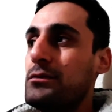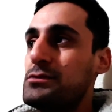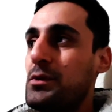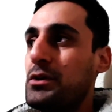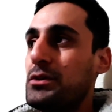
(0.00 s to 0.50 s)

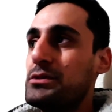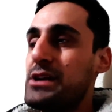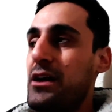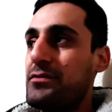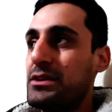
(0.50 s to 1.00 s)
tomorrow,
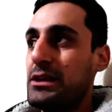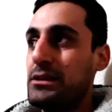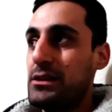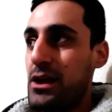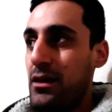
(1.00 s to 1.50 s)
day after,
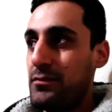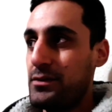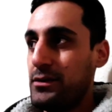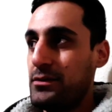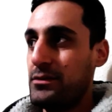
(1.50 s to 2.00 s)
and the day
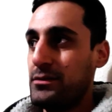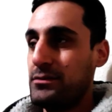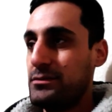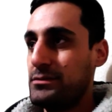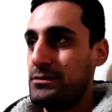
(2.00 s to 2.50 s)
after.
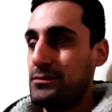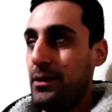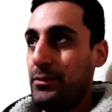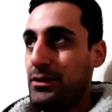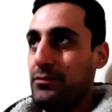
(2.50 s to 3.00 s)
I
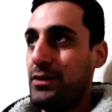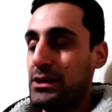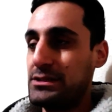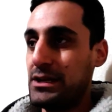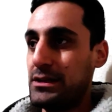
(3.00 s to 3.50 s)
mean,
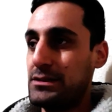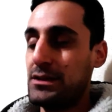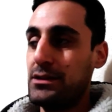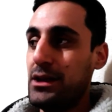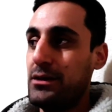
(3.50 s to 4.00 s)
Friday, Saturday, and
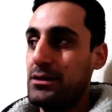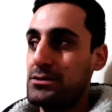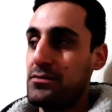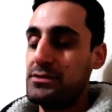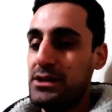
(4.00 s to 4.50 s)
Sunday, because
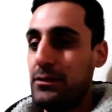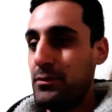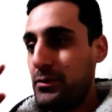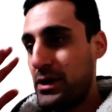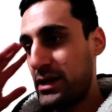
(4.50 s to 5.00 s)
obviously I'll
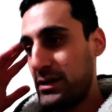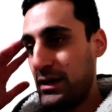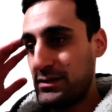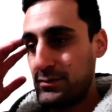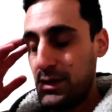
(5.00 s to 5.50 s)
be working.
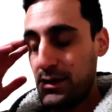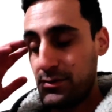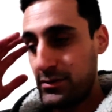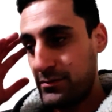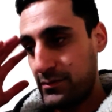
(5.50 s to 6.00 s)
Last week I
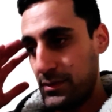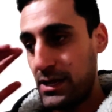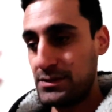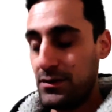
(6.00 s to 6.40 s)
took days